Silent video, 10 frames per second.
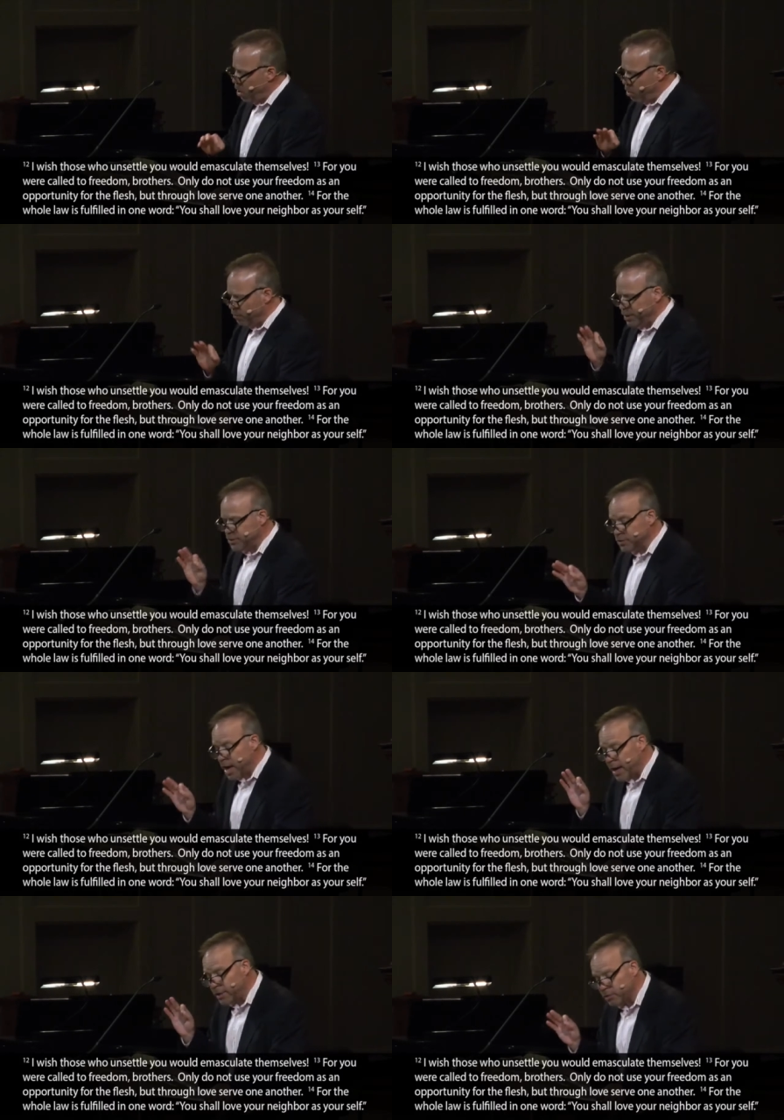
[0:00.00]
Only do
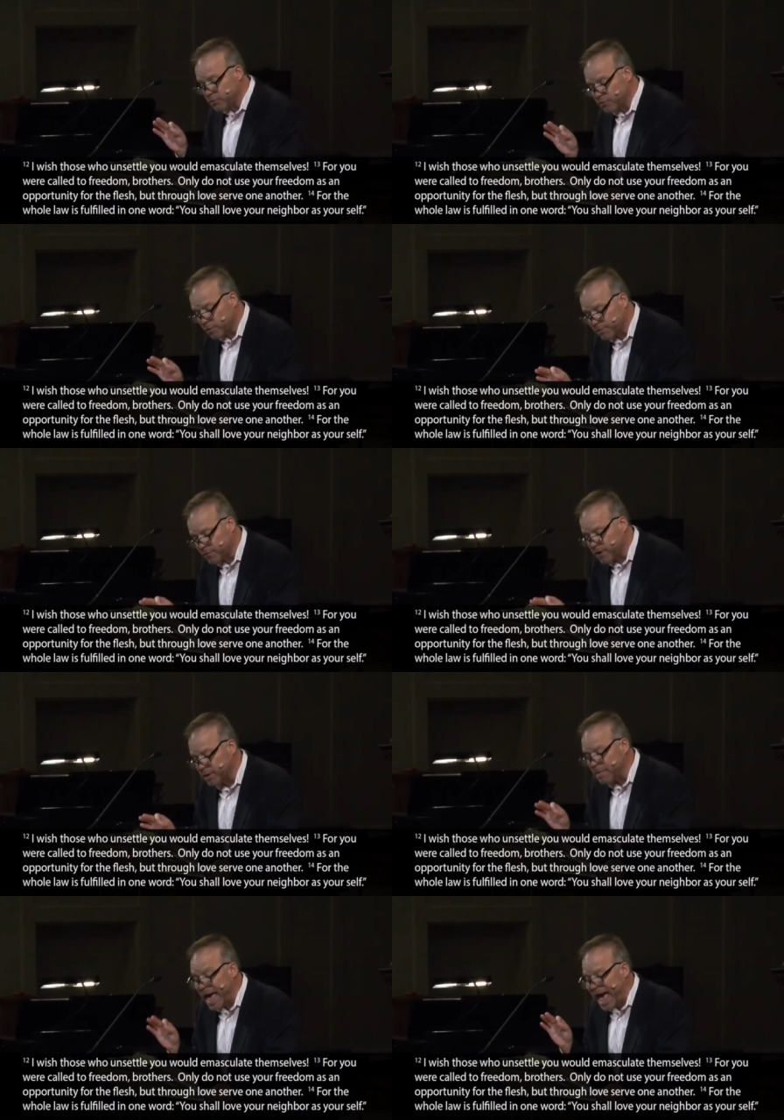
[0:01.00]
not use your
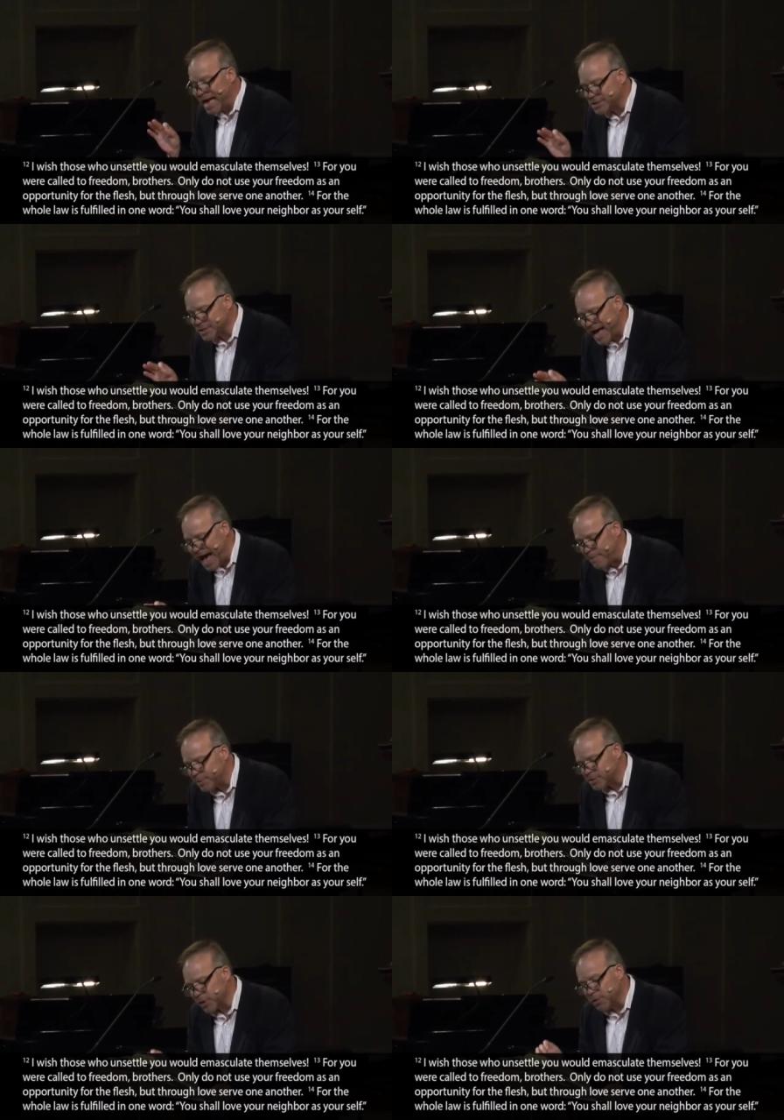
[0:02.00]
freedom as an
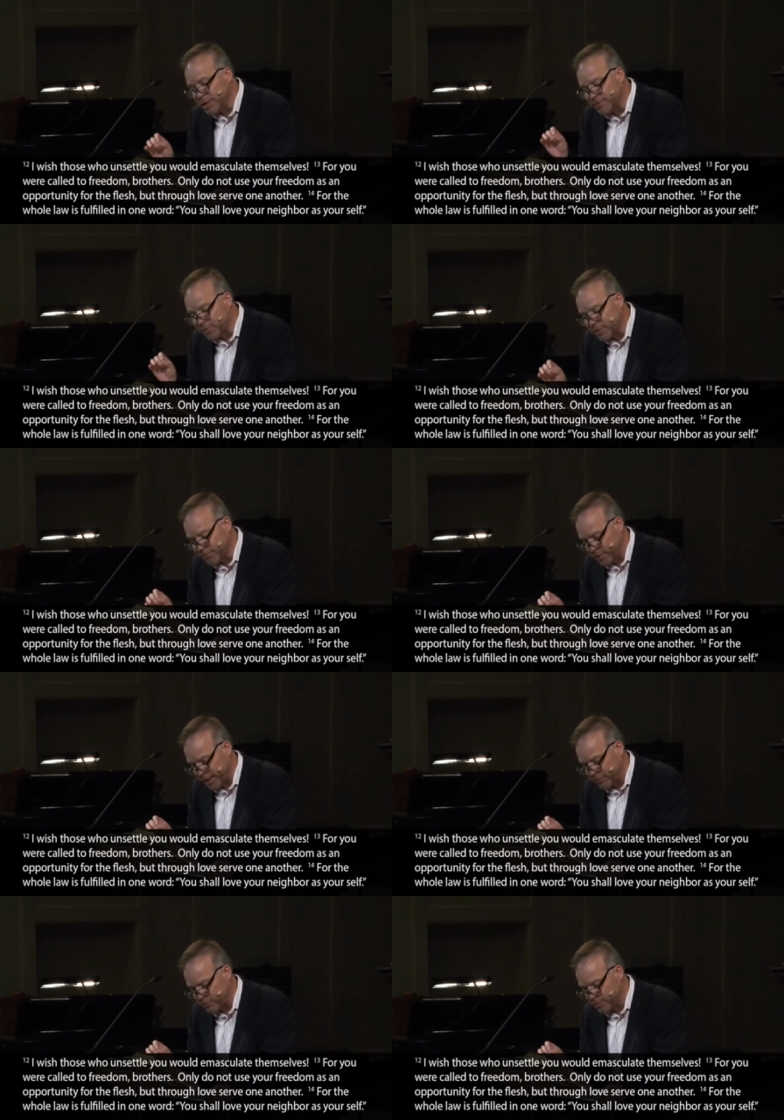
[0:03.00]
opportunity for the
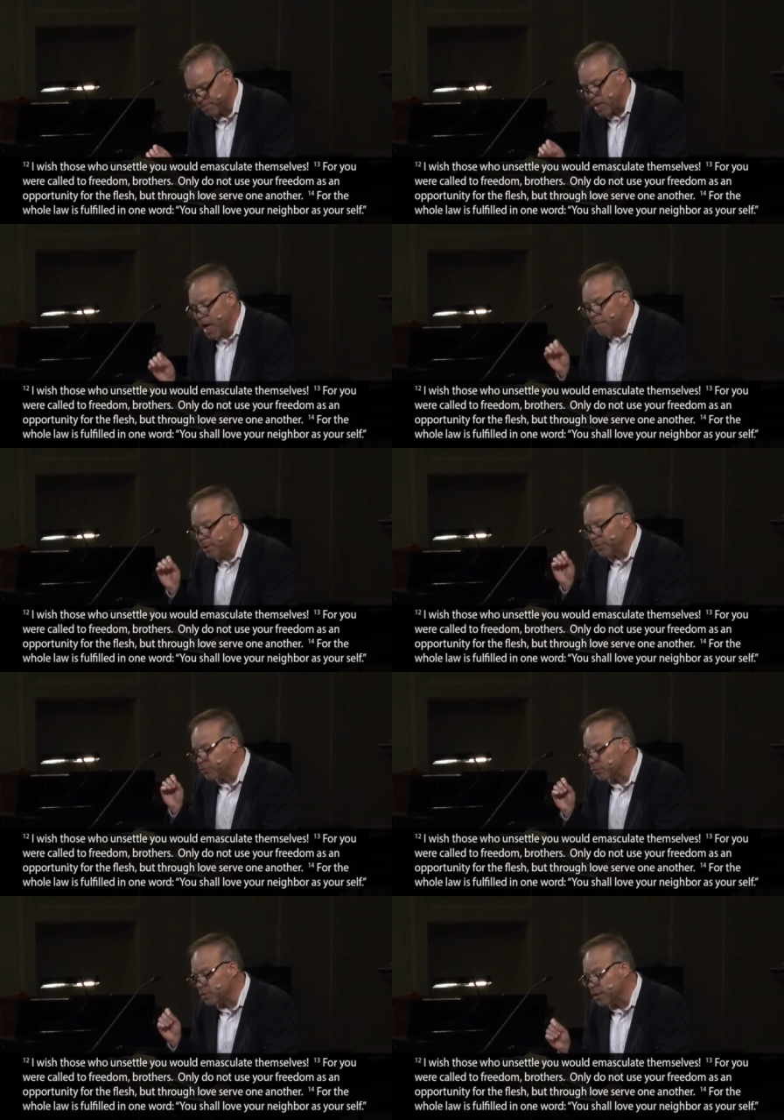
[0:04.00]
flesh, but
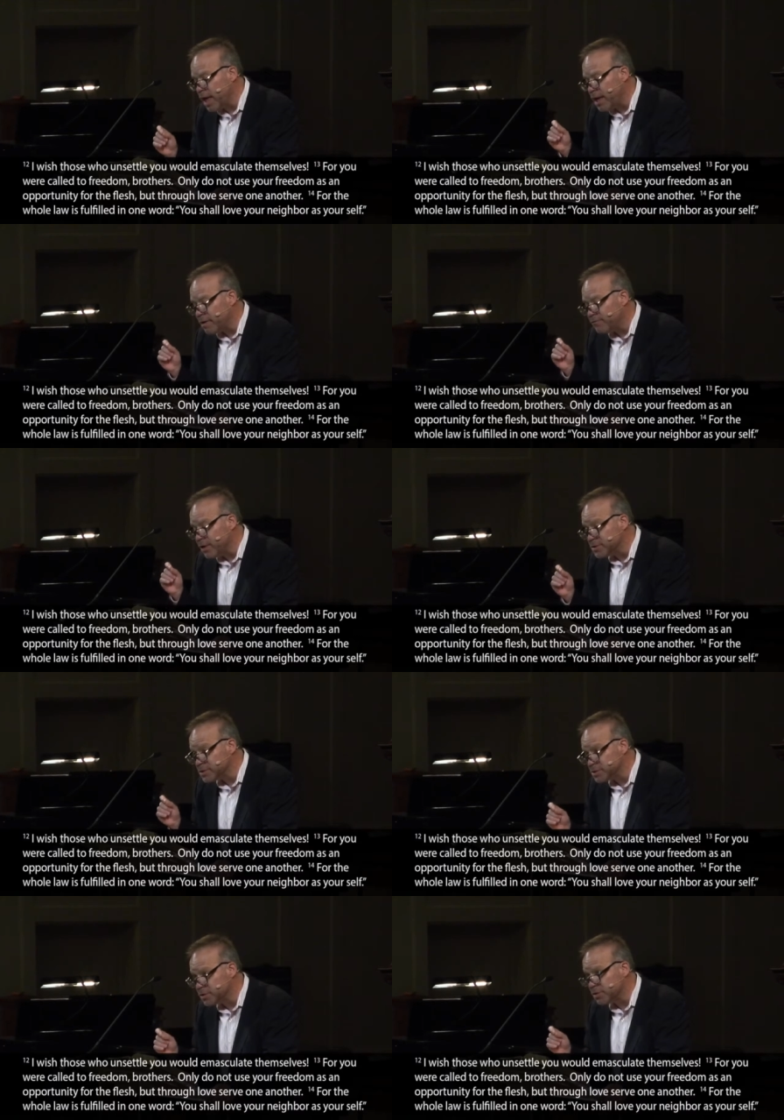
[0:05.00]
through love
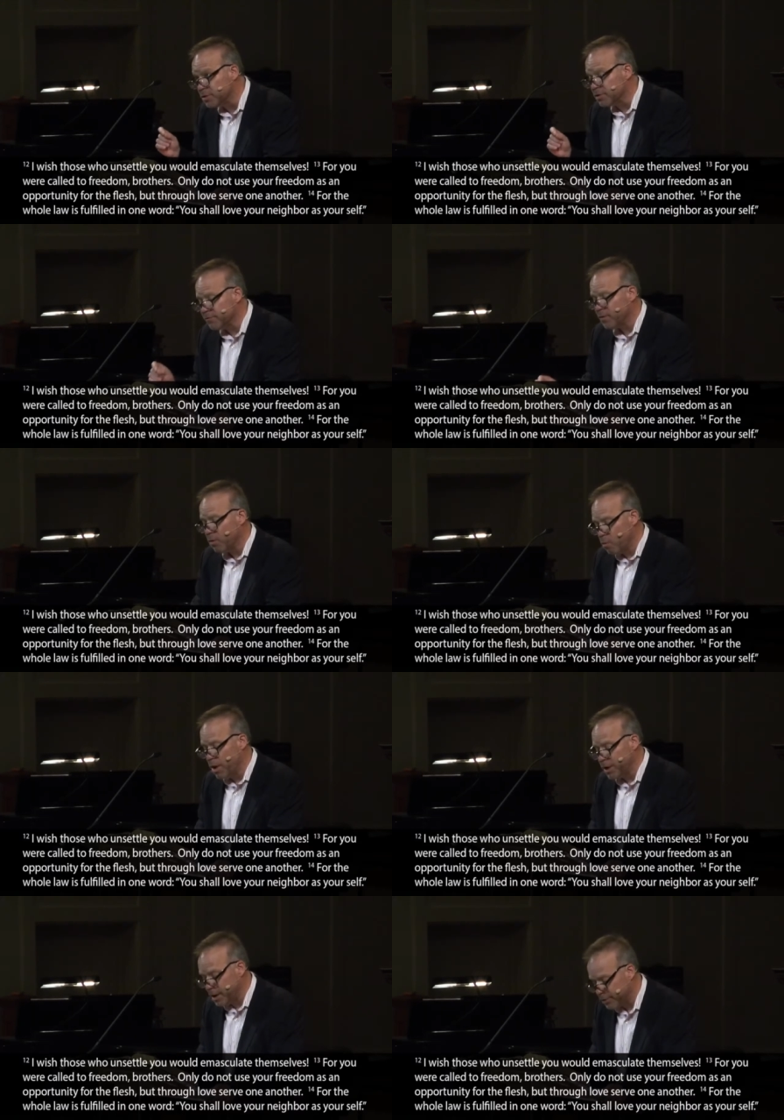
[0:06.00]
serve
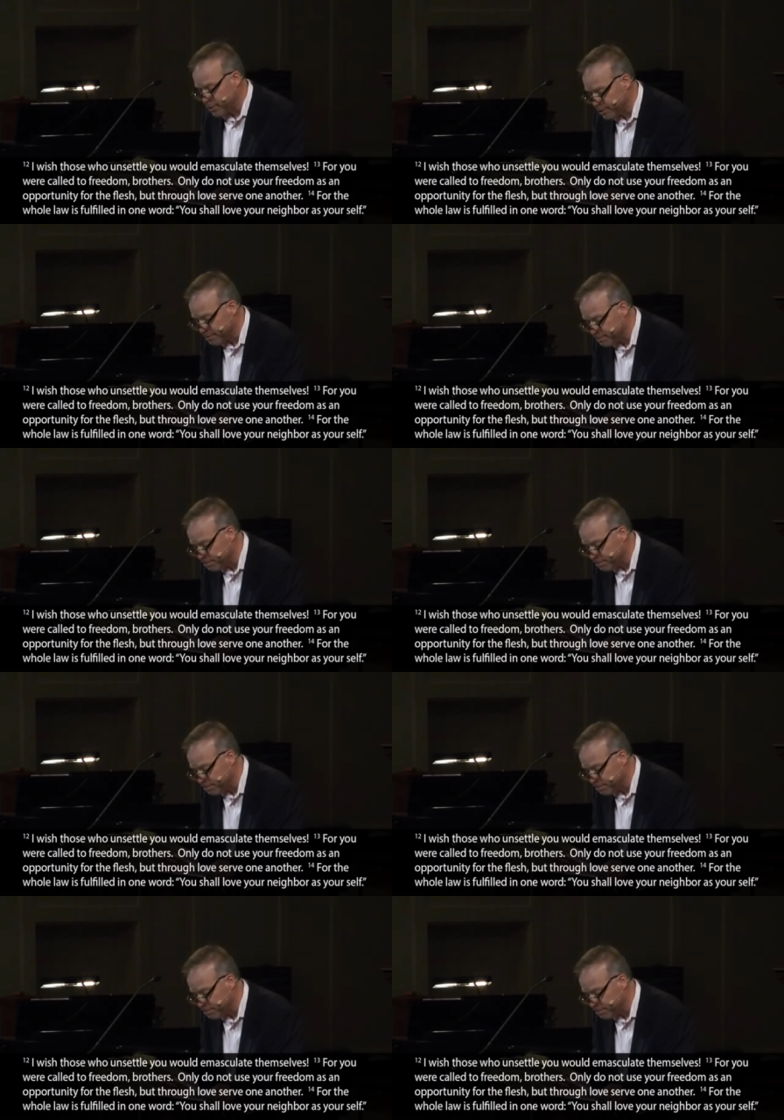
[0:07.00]
one another.